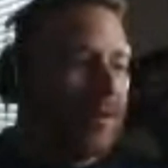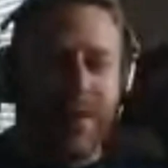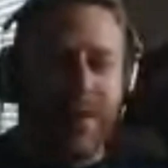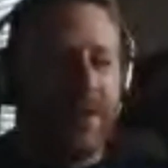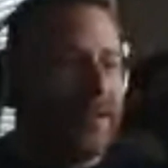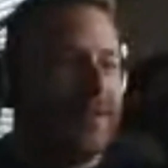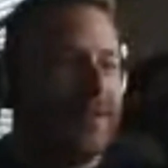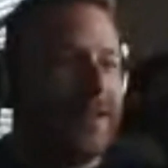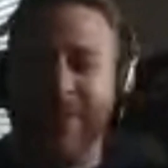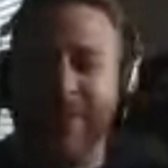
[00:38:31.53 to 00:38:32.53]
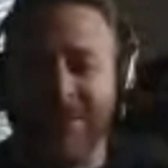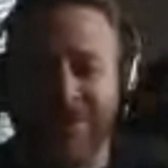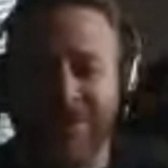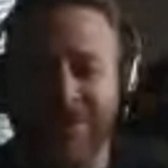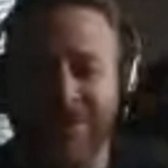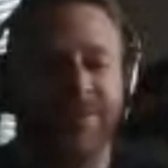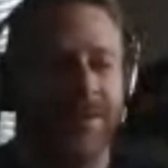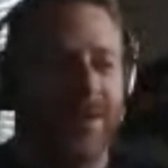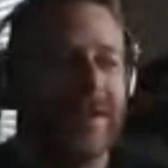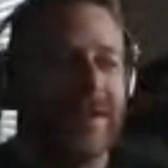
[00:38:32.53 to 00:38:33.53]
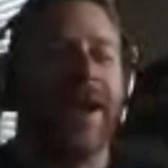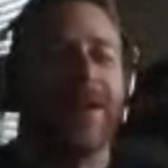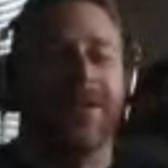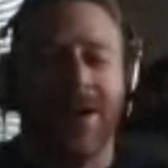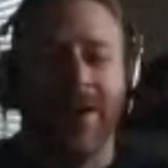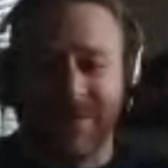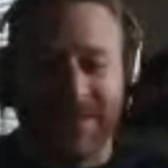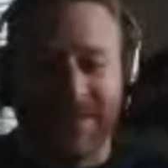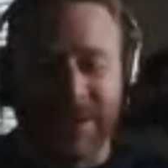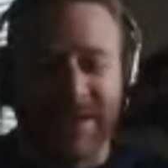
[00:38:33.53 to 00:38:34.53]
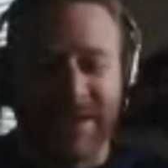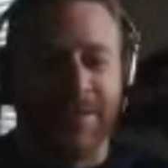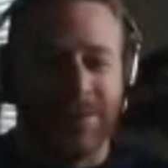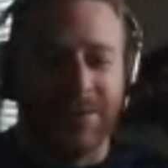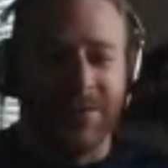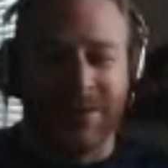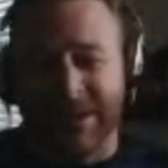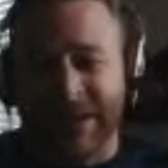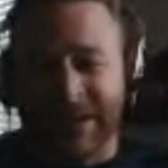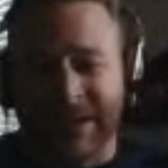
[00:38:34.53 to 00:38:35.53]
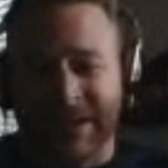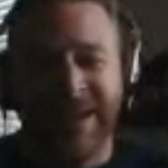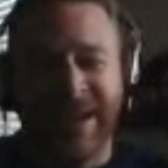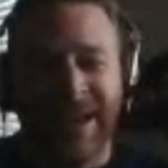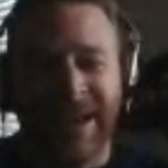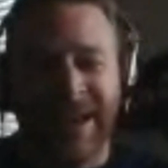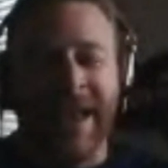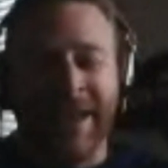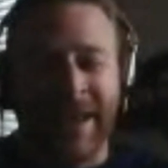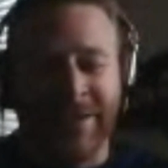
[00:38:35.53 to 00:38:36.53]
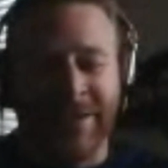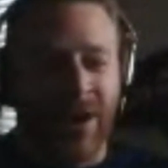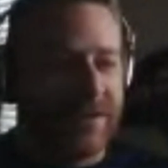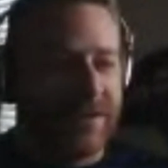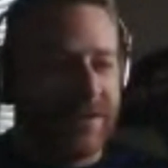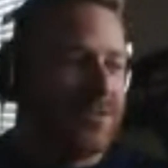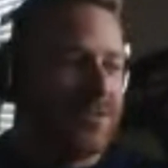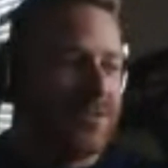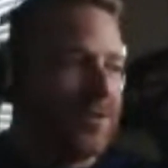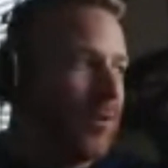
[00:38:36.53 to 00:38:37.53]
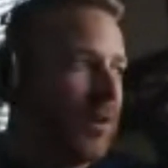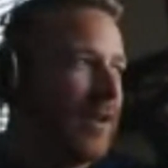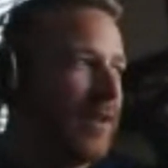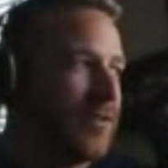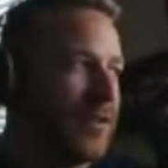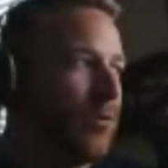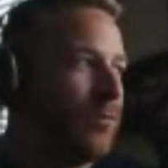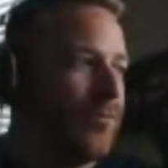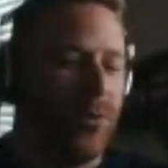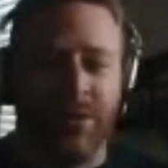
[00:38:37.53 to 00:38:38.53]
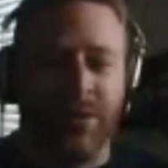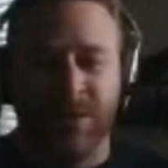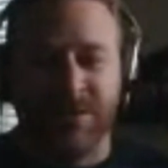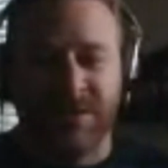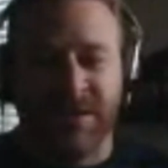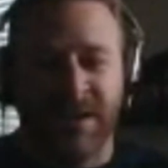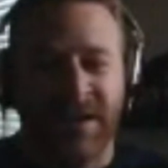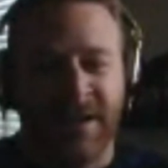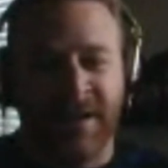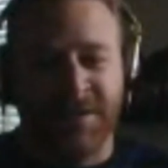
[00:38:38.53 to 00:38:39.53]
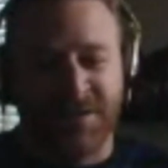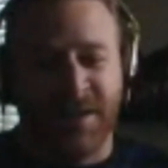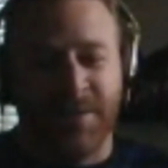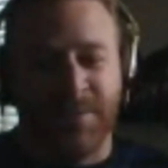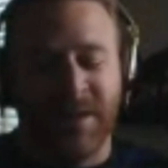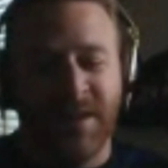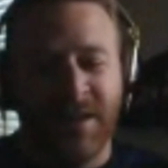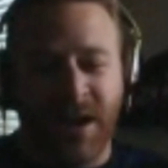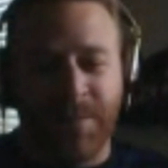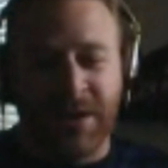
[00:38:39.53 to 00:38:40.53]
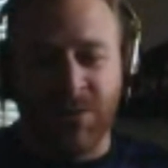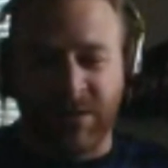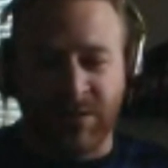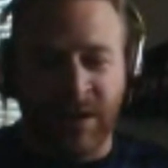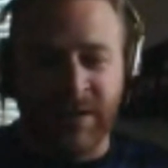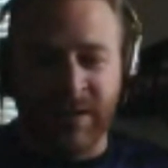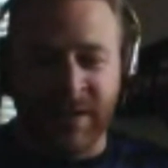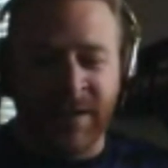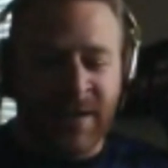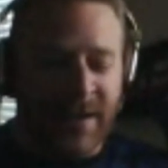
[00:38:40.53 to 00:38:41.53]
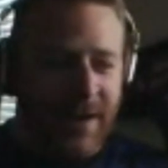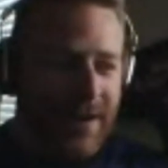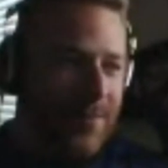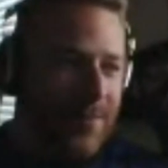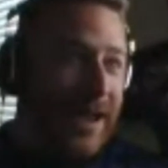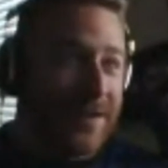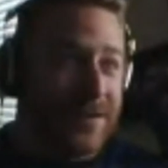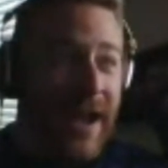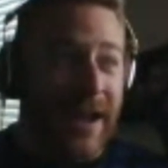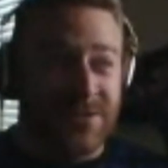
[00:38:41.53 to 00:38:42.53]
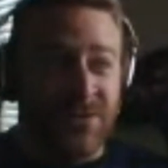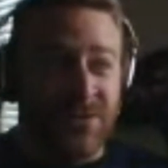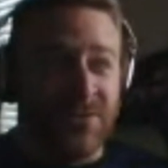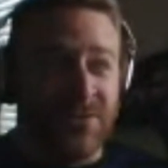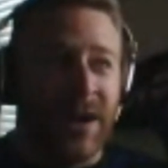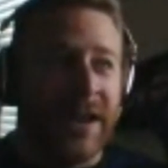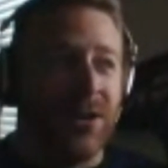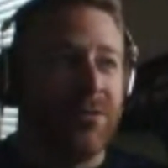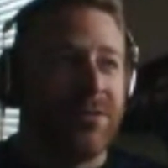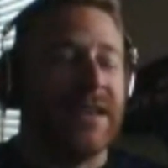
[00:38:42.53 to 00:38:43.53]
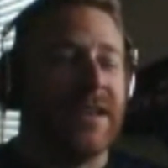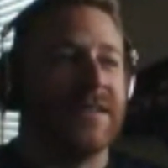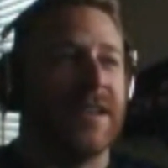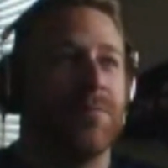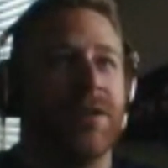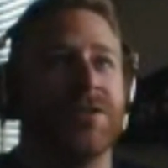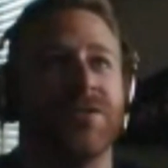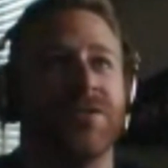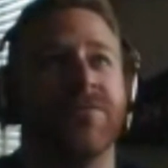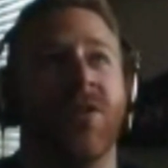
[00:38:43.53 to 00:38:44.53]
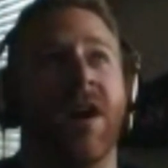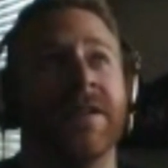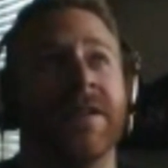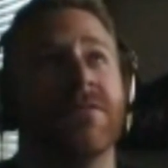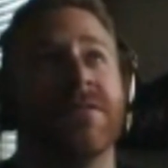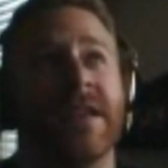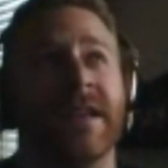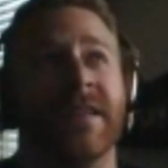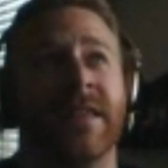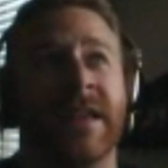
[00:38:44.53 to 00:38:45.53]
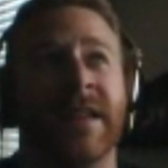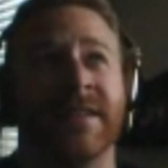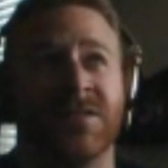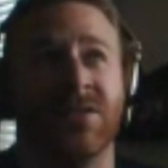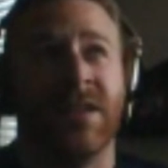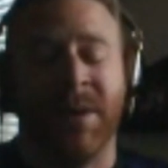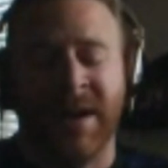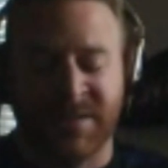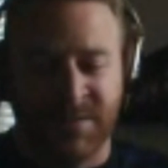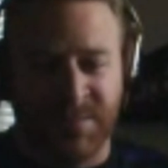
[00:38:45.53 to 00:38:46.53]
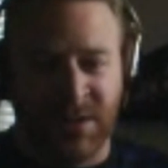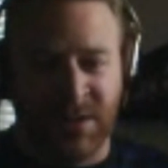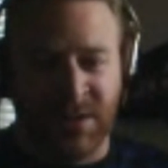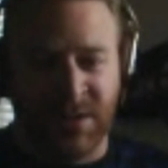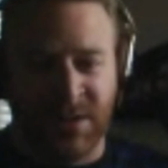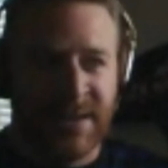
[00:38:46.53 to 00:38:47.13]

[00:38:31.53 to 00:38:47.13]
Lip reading: what wouldn't be better than laughing at Chelsea for an entire offseason because they blew the league and lost it to the old voyeurs just up in North London. I don't think it's a bridge too far. I do think it is still a possibility.